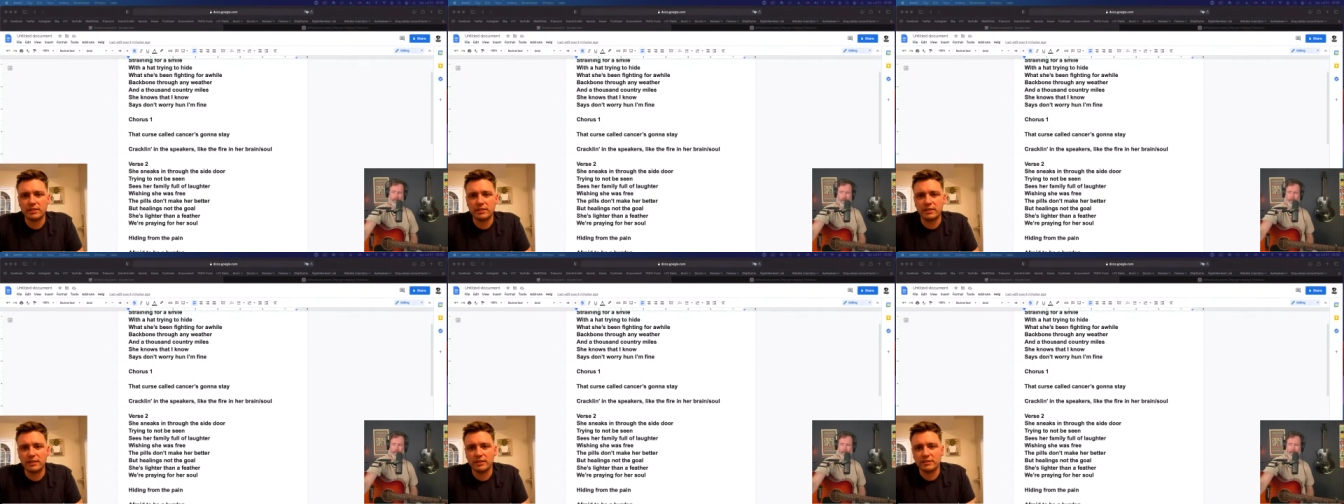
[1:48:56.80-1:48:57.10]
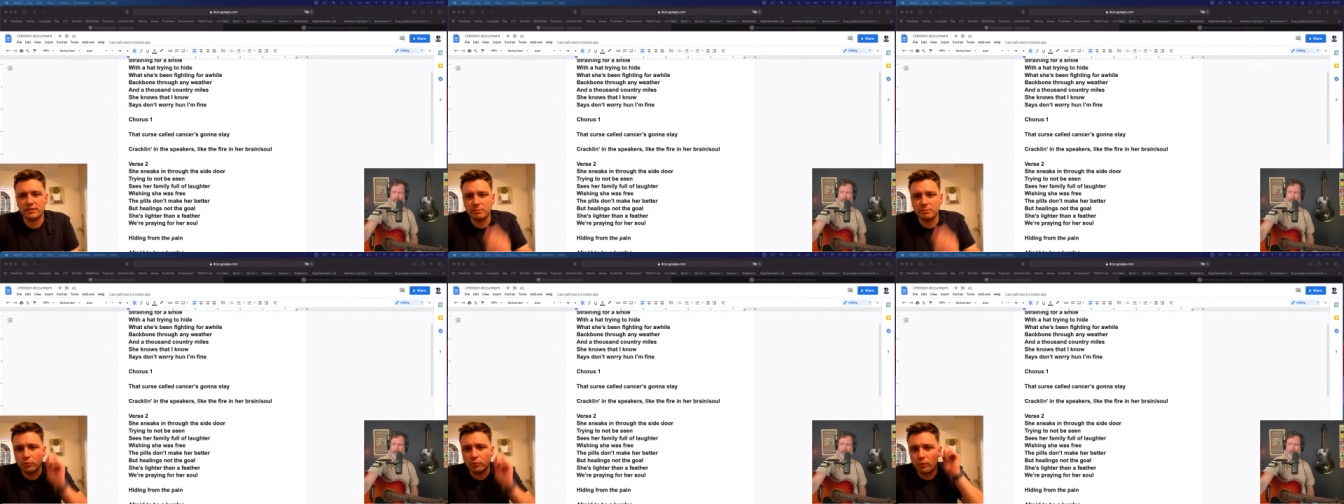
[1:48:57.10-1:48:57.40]
What
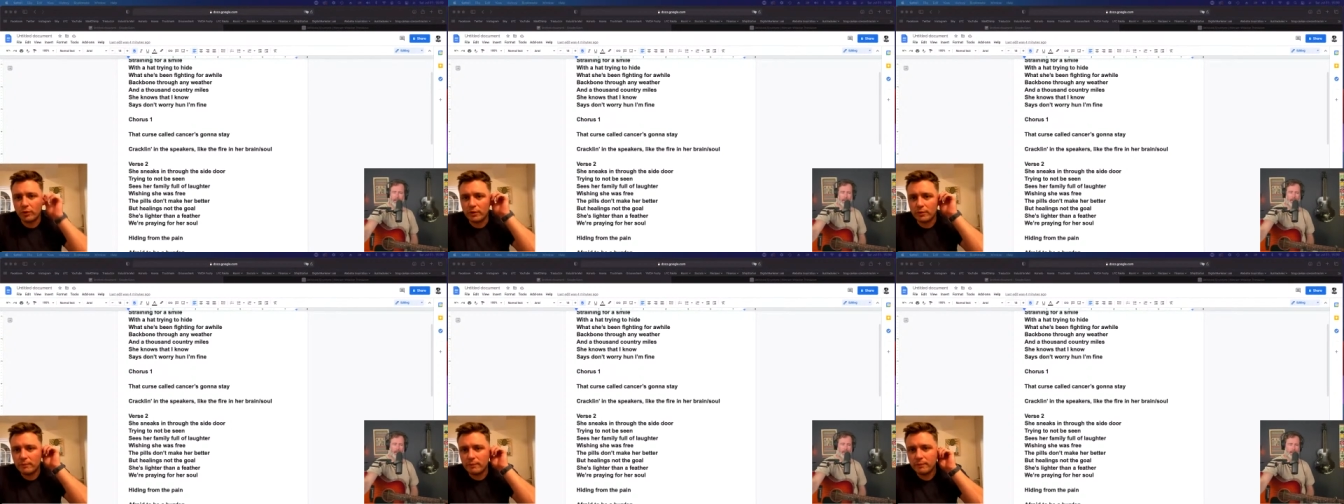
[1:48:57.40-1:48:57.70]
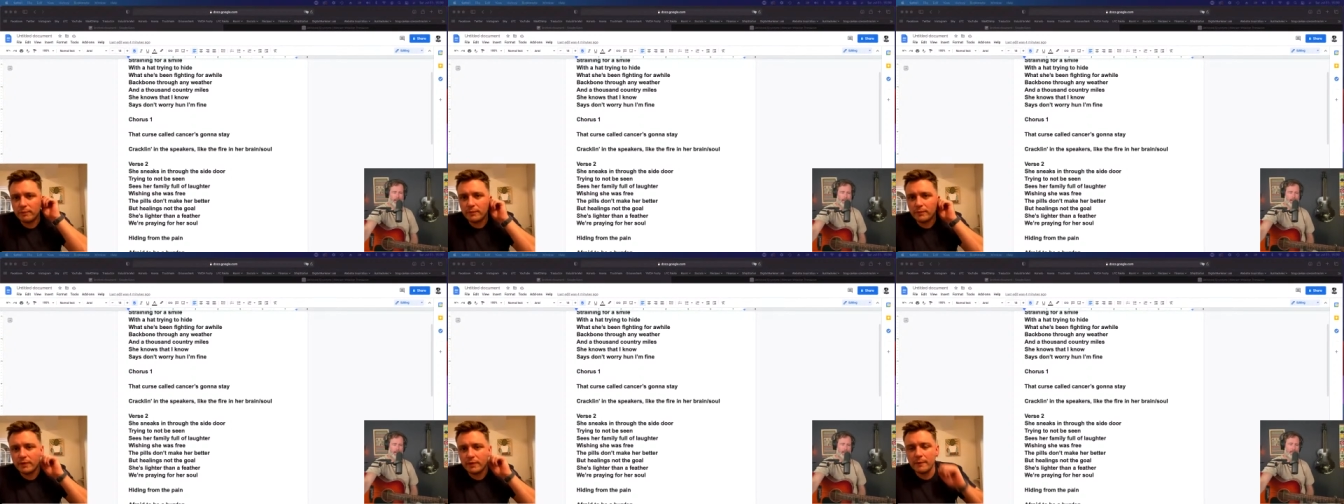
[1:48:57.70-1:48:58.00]
about
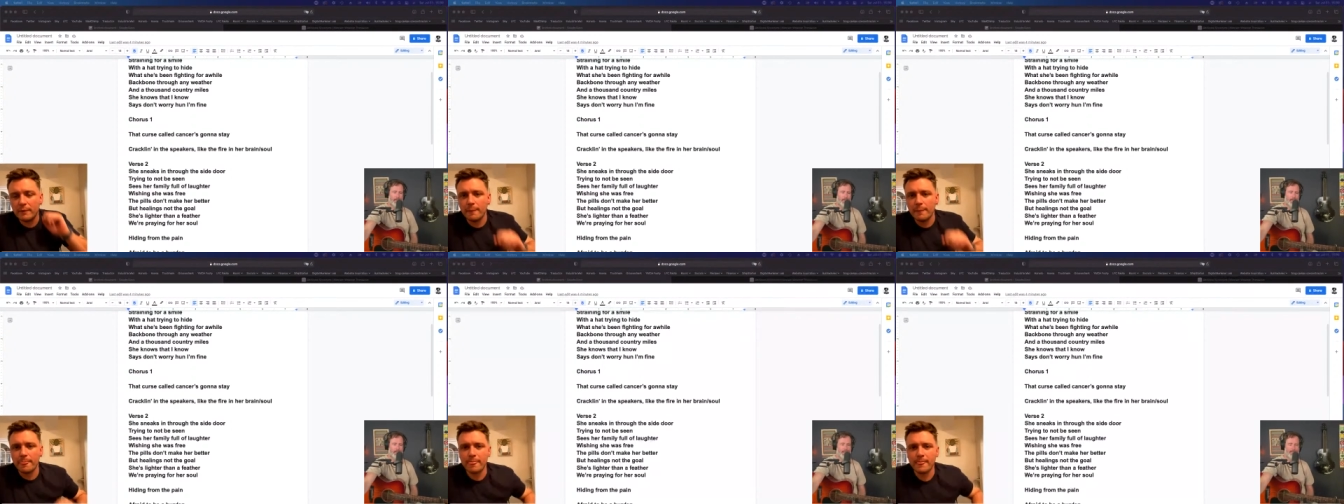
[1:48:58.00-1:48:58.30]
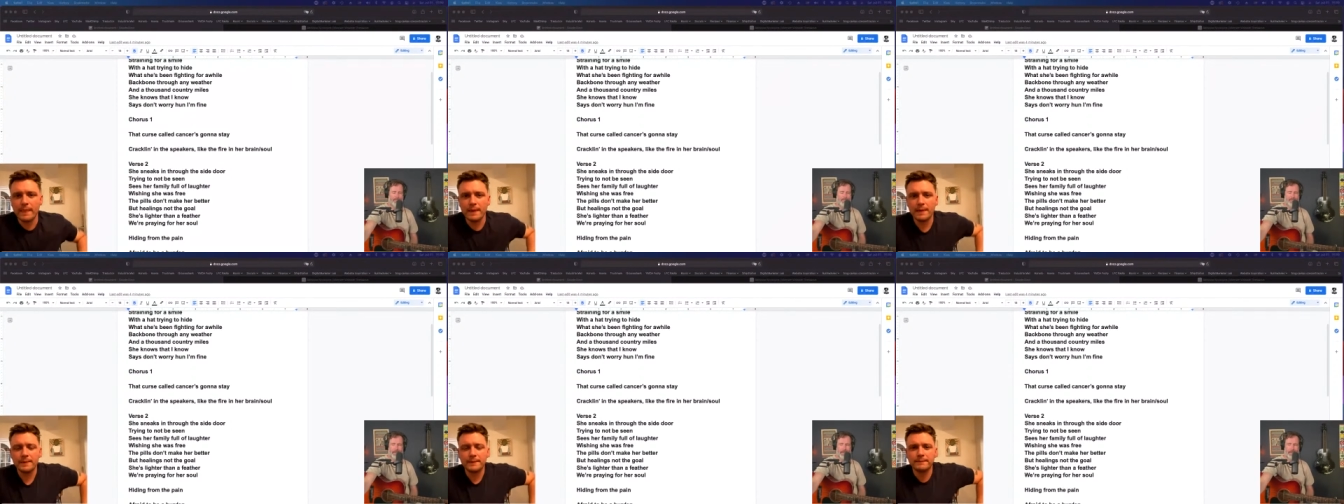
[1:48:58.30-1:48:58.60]
sees the
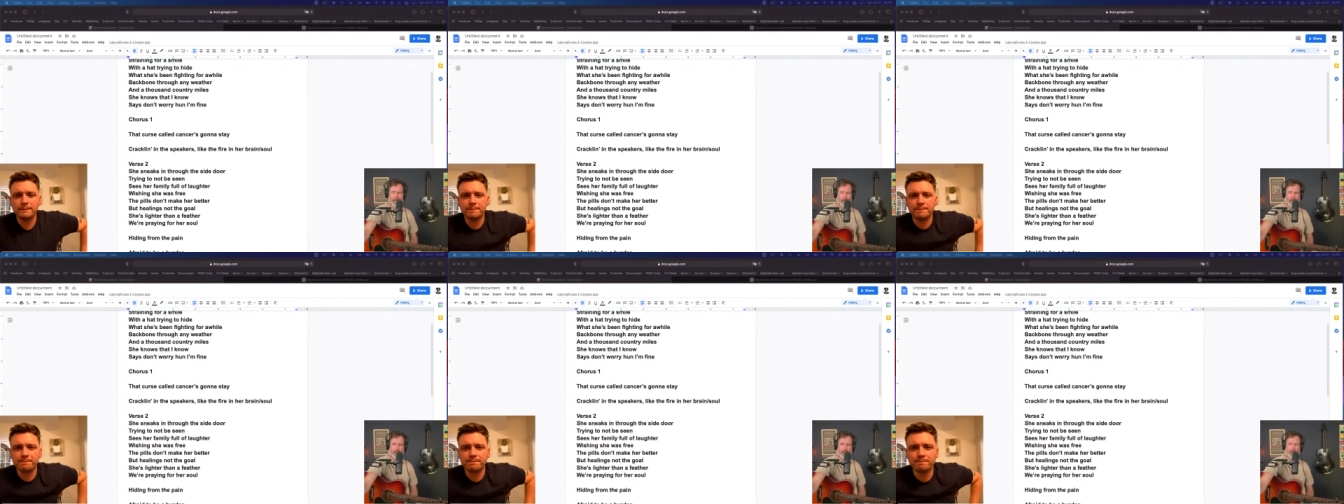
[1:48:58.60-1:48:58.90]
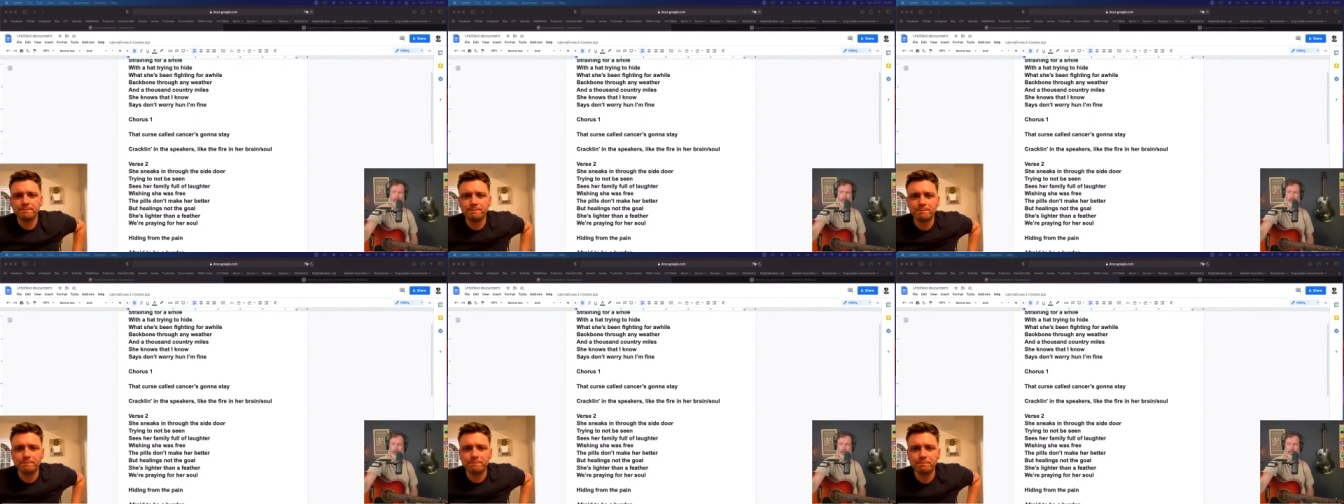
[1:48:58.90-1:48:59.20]
family
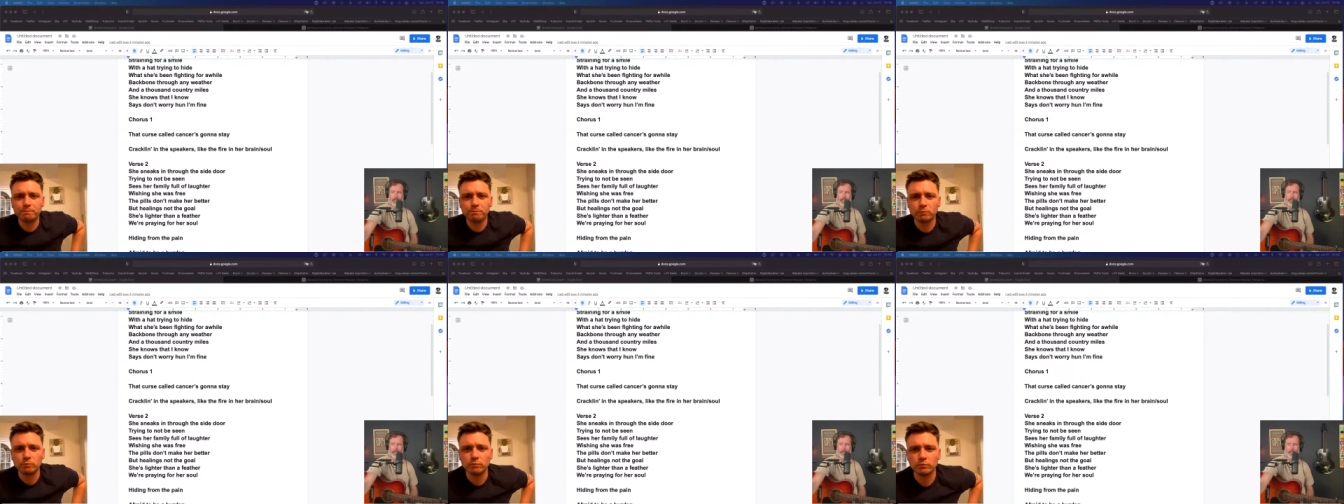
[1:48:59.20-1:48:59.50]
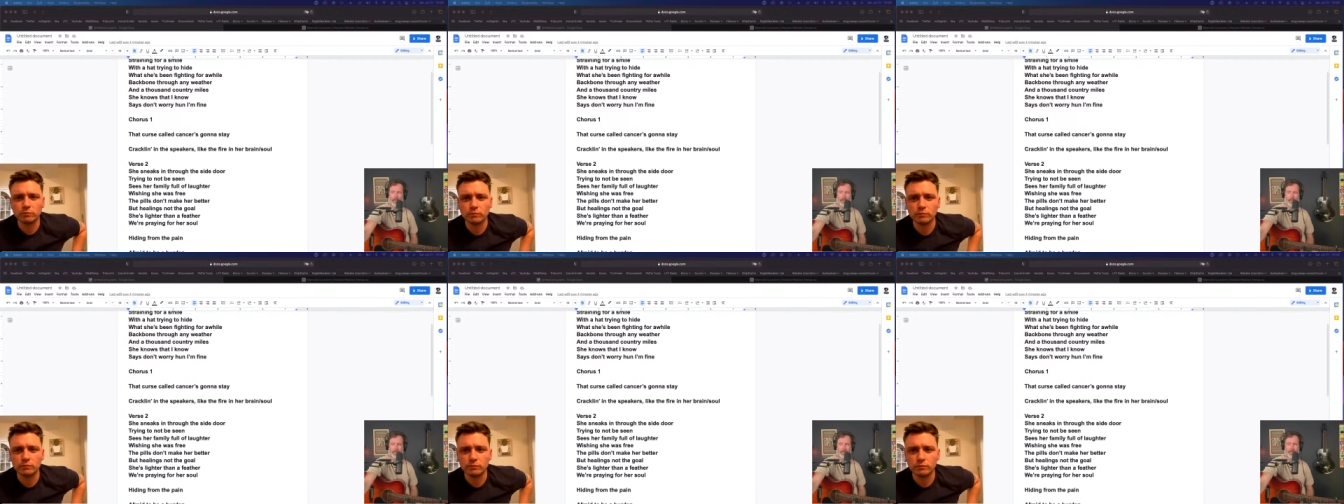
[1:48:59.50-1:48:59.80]
growing
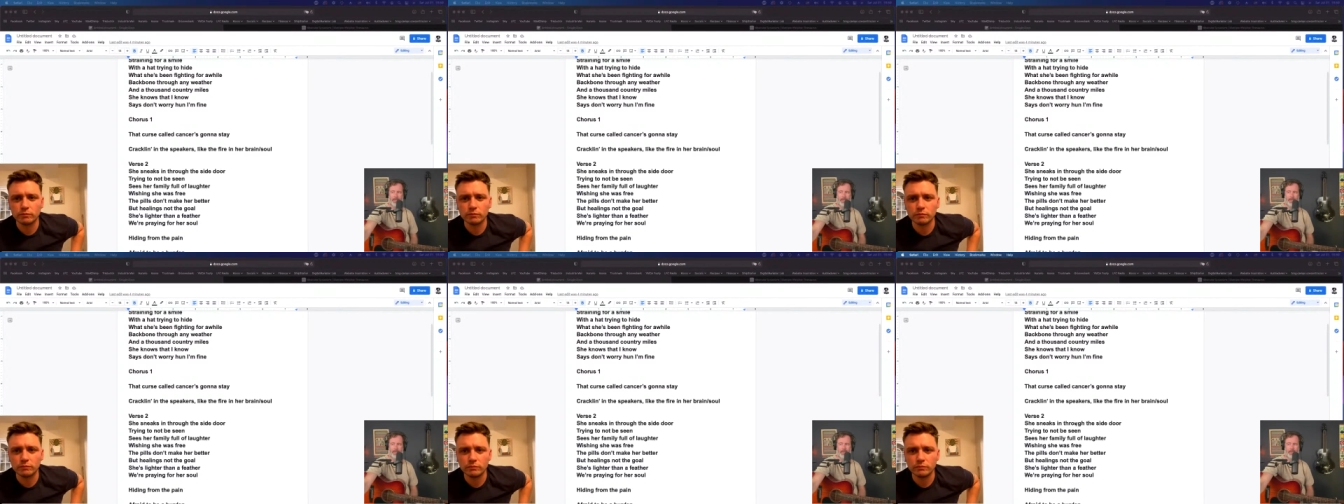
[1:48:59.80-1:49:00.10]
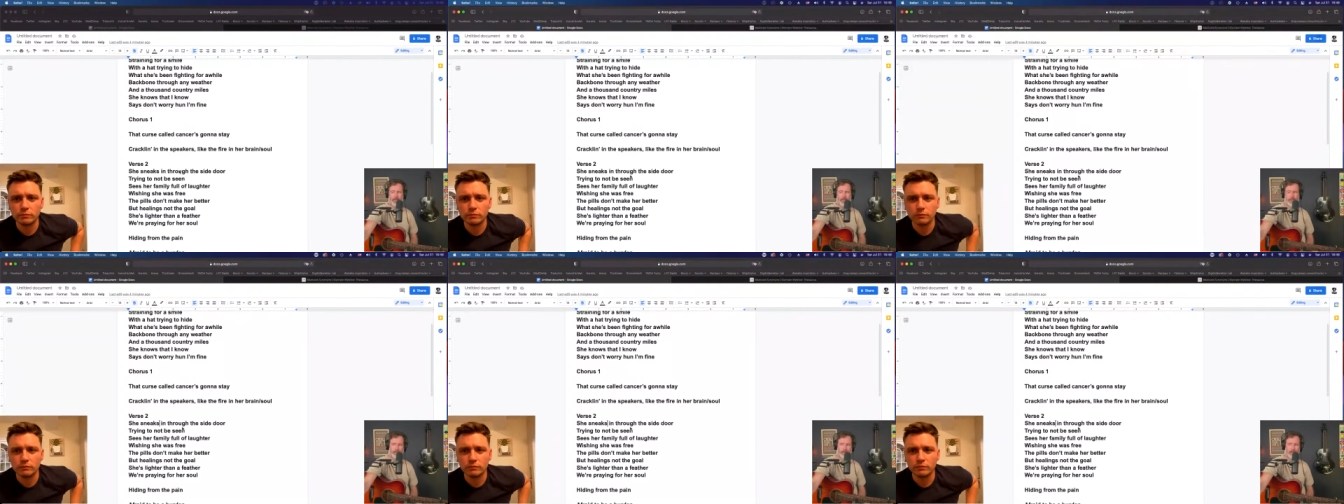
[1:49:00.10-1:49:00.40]
closer,
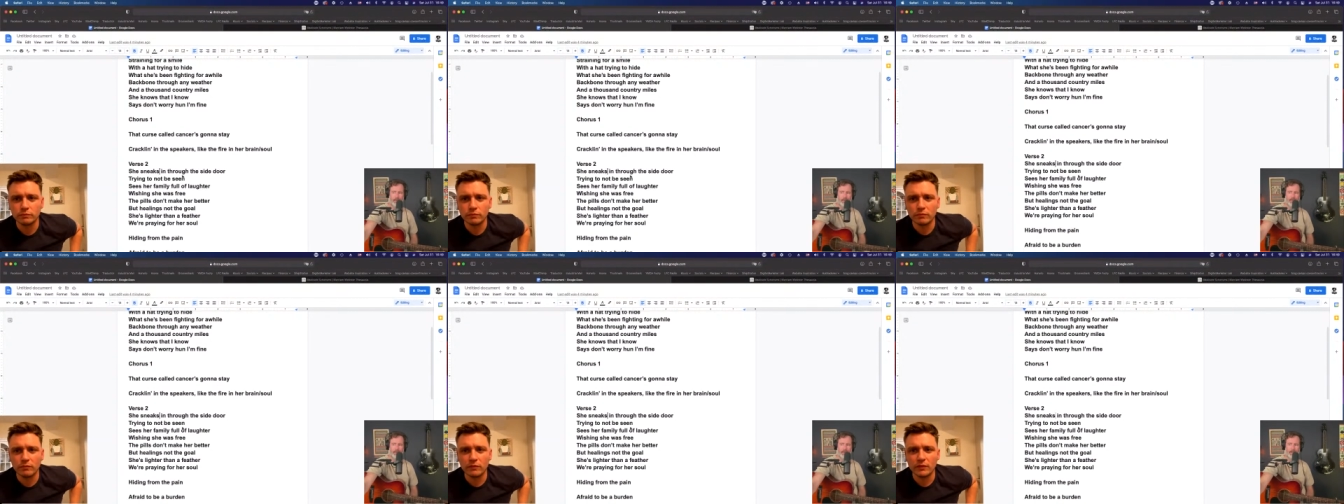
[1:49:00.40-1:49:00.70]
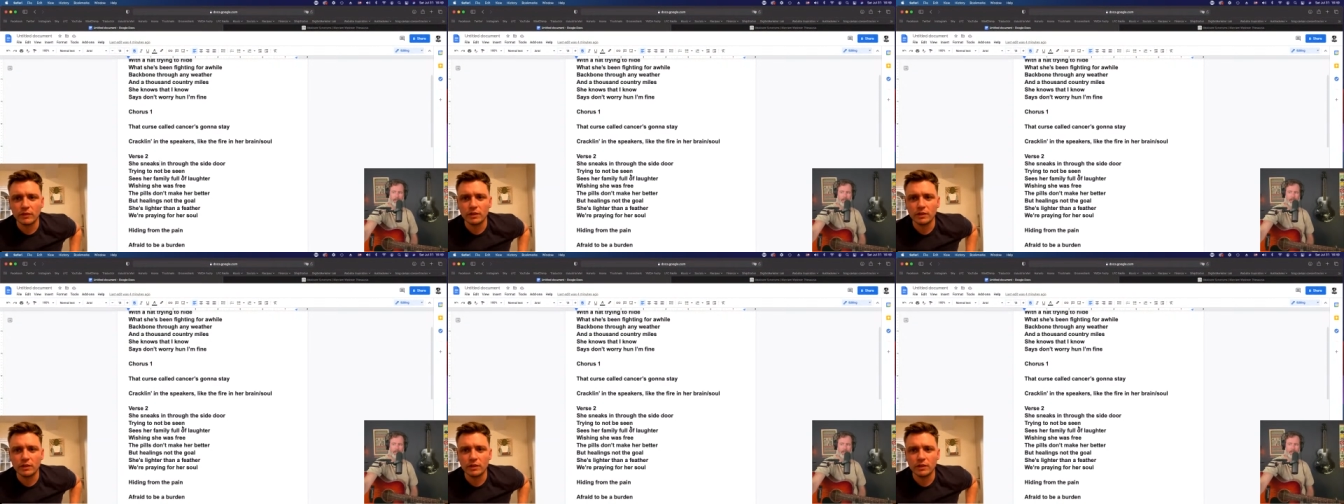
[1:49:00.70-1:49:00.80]
or sees the